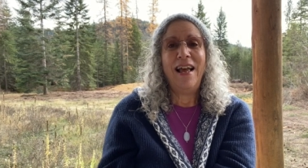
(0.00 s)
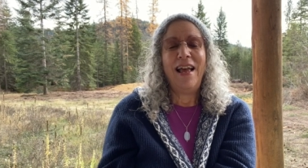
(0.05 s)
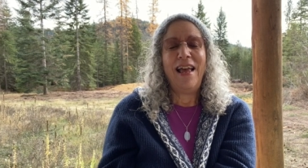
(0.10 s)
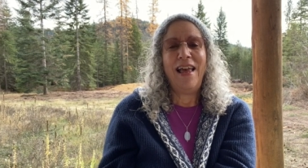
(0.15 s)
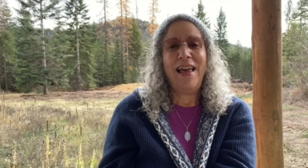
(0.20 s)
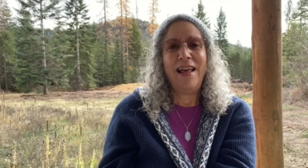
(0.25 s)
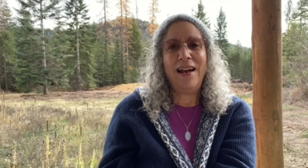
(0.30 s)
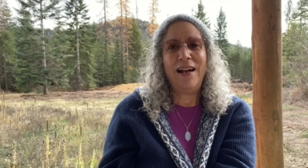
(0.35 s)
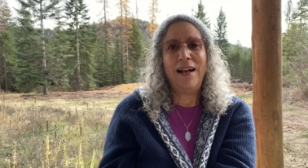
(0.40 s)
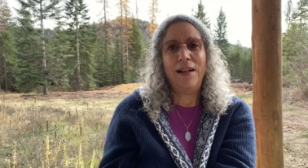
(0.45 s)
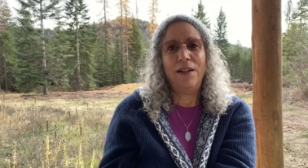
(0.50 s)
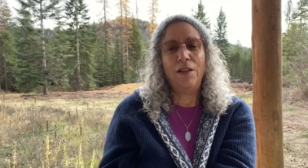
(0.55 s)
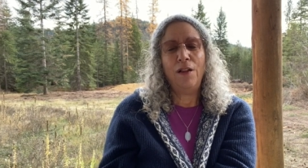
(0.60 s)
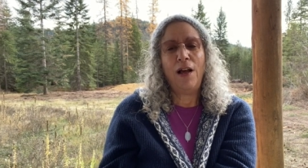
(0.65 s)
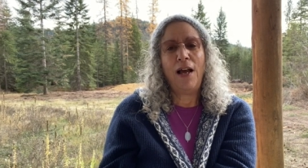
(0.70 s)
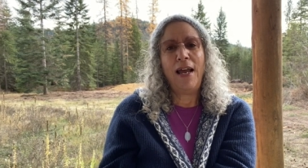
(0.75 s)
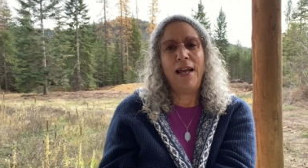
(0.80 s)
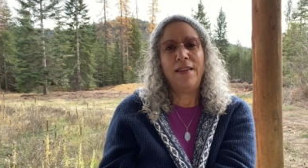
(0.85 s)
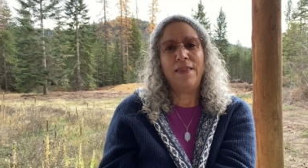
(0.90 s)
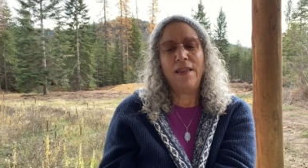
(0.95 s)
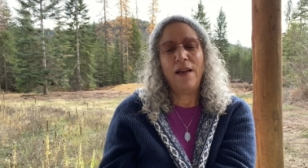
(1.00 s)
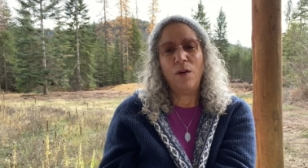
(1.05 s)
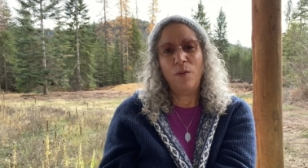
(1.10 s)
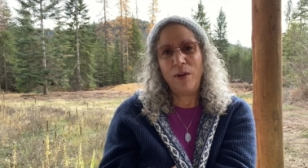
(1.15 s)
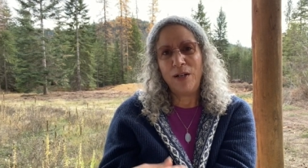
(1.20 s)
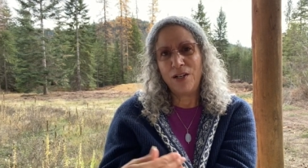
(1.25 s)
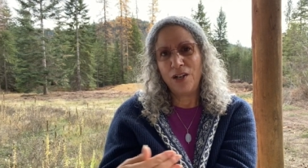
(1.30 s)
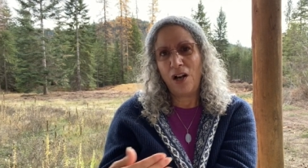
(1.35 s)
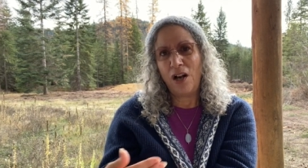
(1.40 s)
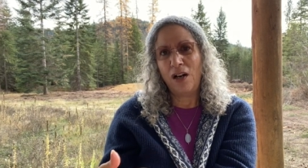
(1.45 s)
And I like that
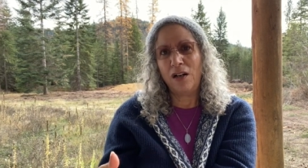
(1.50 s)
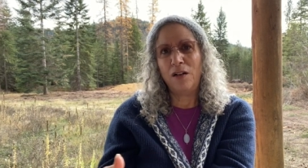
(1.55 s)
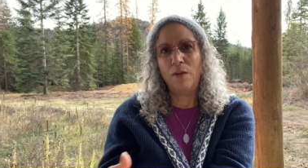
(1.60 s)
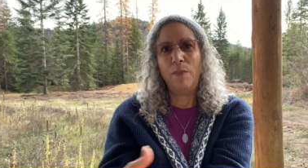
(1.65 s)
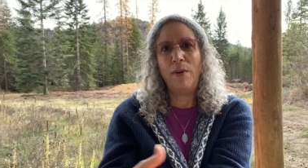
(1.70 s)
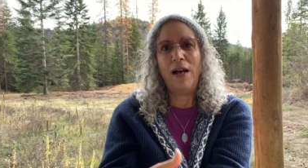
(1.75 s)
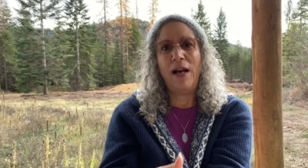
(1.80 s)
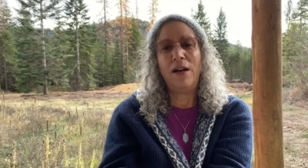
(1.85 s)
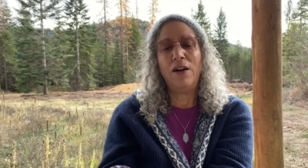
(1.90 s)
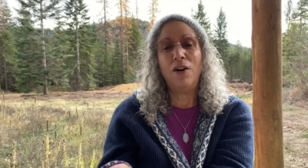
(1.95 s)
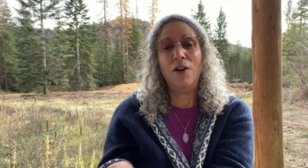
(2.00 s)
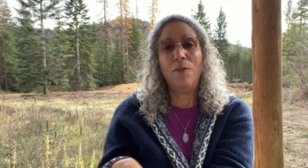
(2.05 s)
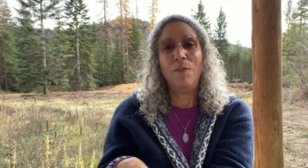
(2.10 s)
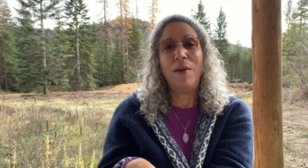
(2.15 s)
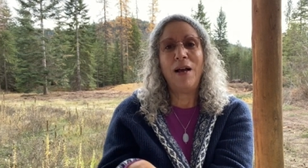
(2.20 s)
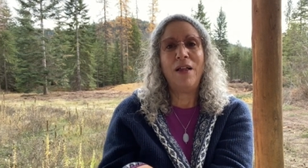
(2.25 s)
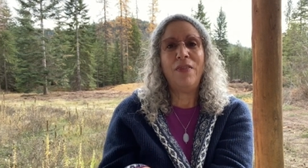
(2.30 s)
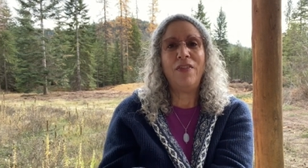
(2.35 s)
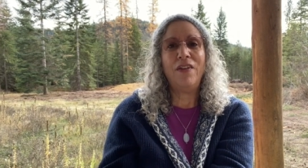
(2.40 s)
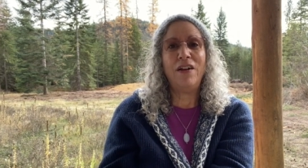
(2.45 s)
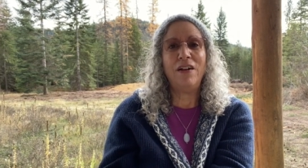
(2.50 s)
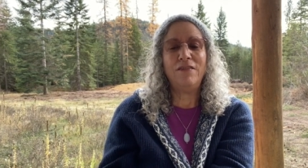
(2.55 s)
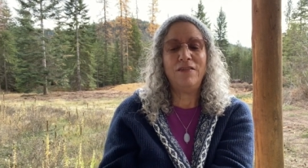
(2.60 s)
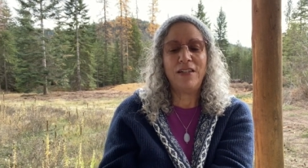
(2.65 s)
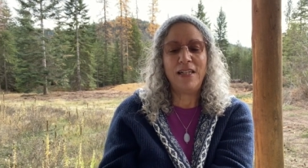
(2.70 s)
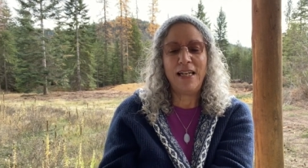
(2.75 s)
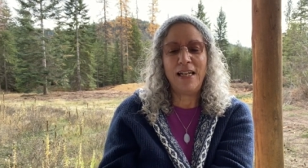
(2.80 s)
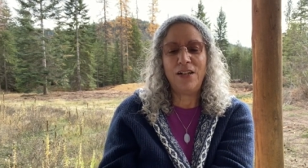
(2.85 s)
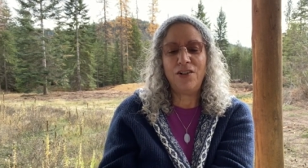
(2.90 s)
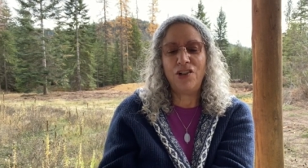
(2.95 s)
we talked about her method of
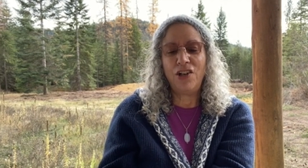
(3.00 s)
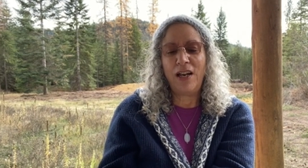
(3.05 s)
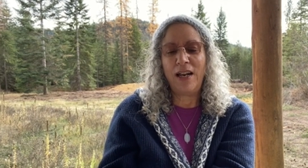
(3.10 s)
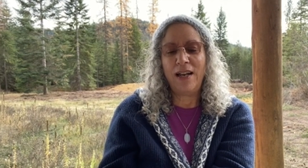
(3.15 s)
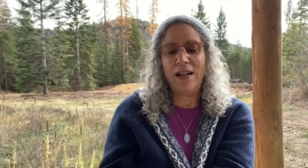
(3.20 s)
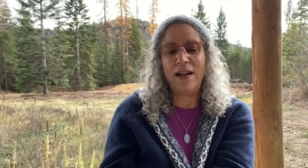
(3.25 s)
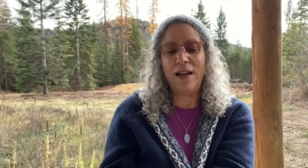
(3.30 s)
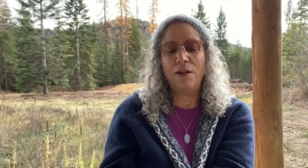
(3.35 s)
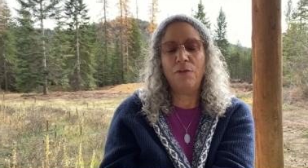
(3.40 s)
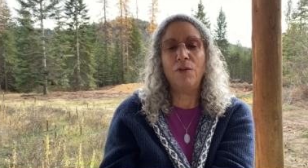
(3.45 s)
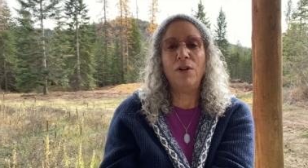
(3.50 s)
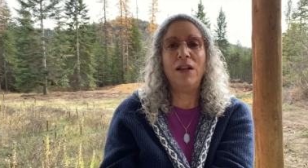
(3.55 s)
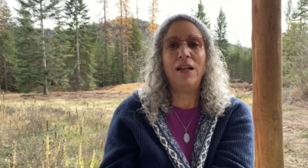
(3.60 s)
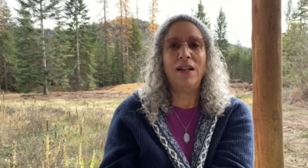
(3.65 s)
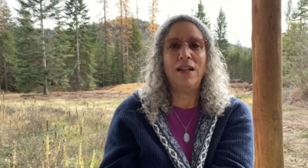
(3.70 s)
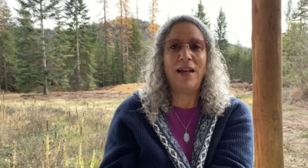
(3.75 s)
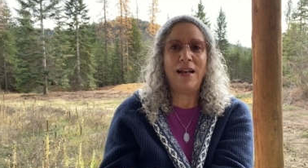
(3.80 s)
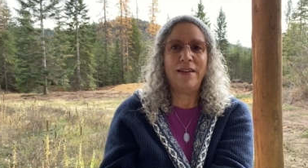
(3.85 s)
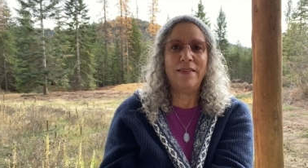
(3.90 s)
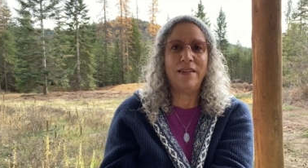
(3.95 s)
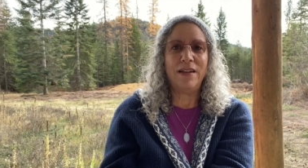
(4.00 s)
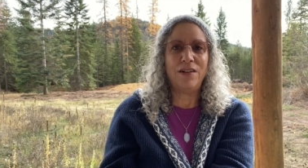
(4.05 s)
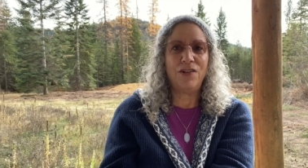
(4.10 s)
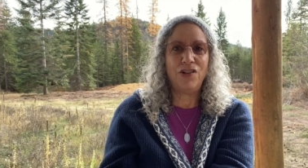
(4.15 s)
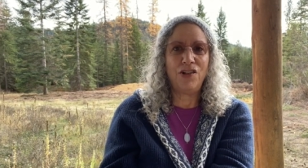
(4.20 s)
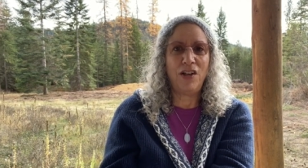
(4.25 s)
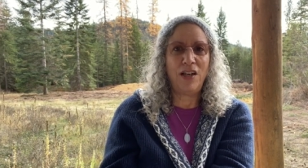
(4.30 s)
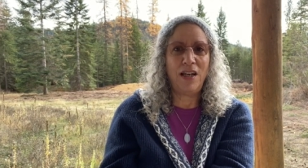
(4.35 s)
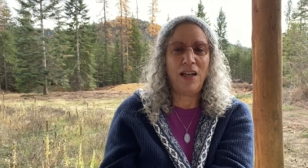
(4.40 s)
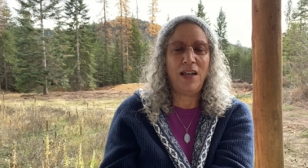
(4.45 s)
teaching, and I really like that
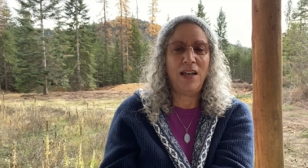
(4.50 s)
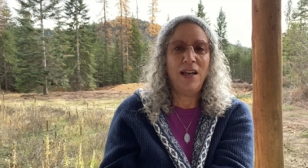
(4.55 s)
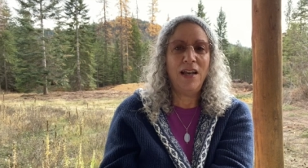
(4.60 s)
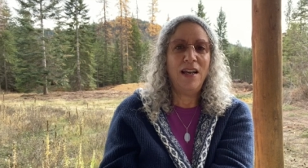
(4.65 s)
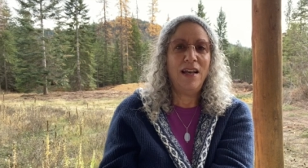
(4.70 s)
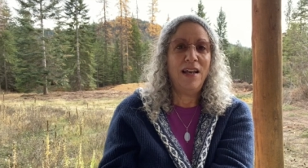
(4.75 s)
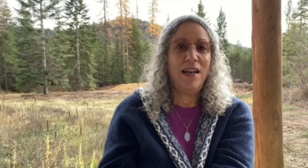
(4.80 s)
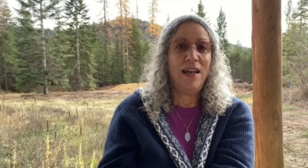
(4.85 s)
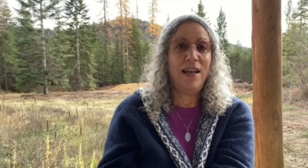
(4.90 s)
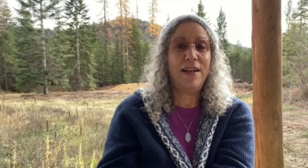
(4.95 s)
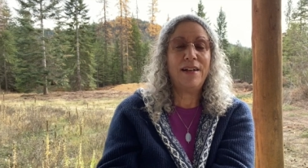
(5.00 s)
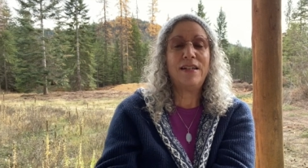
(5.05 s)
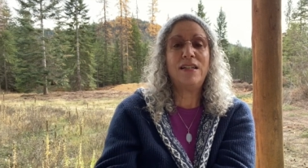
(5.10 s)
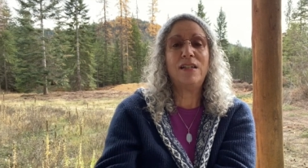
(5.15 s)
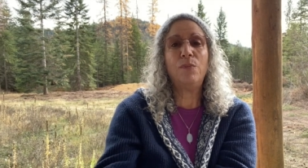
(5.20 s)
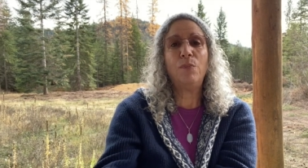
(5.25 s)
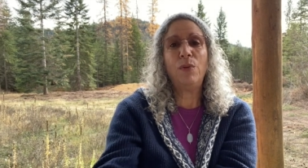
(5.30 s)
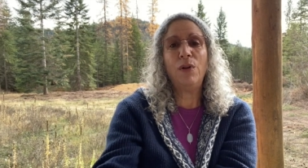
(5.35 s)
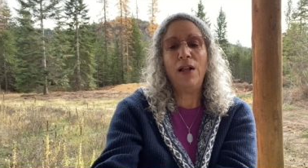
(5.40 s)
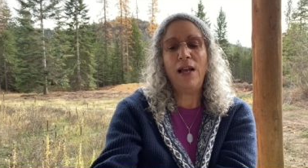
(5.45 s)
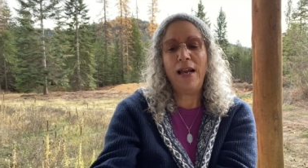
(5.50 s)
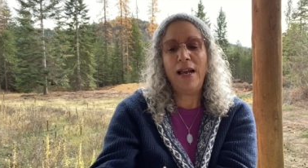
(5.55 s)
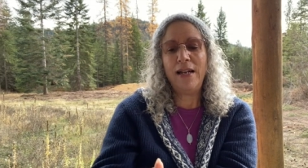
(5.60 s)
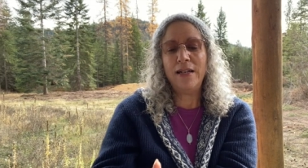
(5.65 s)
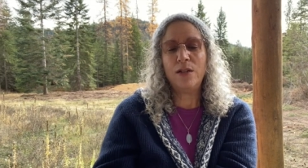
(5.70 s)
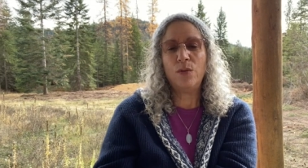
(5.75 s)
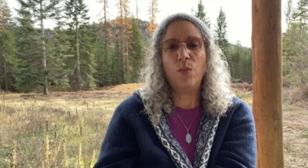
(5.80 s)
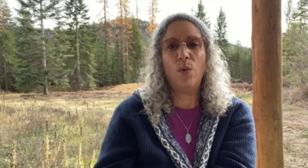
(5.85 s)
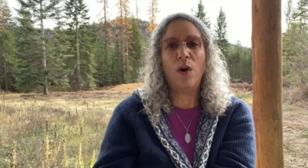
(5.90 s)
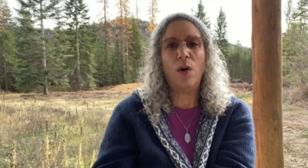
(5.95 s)
she
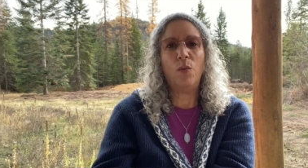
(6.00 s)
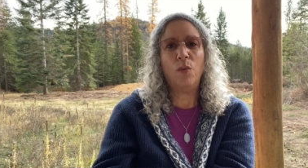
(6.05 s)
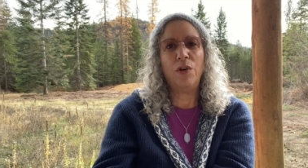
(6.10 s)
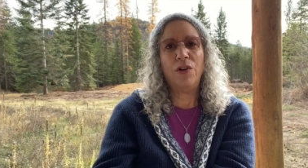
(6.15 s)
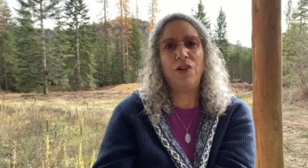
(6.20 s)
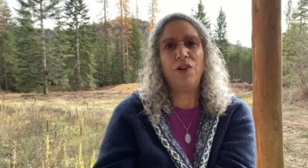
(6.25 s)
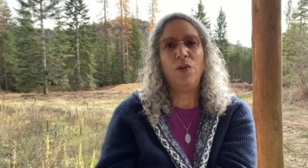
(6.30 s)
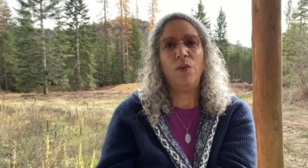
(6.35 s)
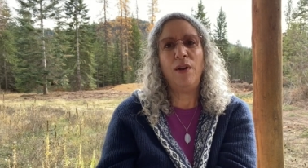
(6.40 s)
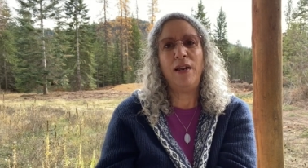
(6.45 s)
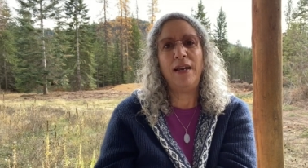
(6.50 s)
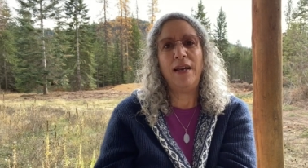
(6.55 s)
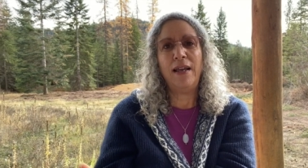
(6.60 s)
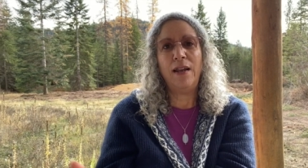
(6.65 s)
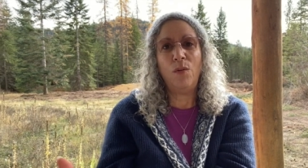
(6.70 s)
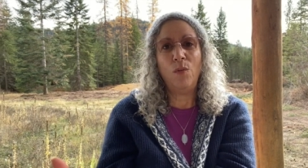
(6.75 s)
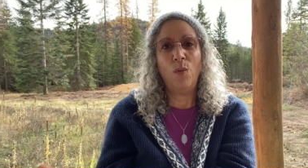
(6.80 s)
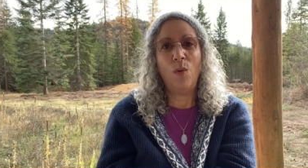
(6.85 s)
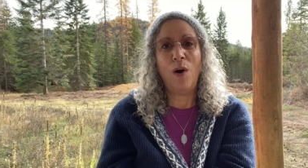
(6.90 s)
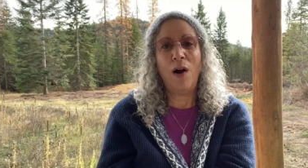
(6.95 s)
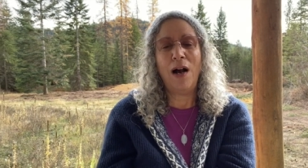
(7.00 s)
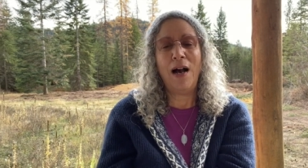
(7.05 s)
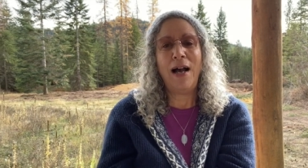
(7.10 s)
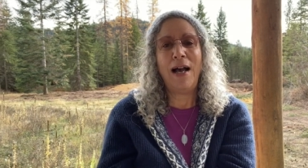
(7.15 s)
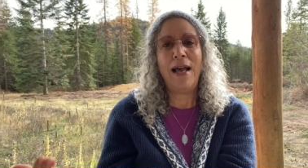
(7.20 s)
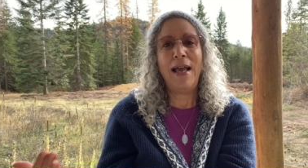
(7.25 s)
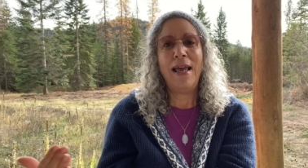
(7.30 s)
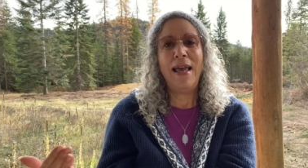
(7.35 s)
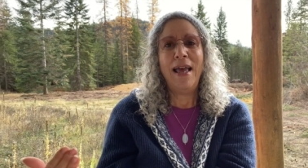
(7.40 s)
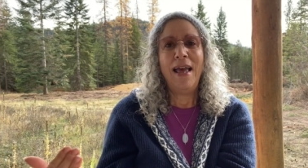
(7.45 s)
explains what we're doing and
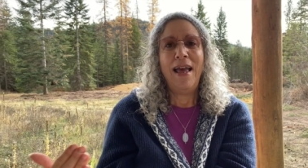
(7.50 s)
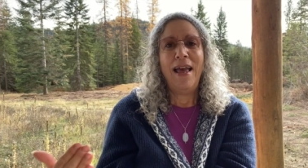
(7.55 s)
why,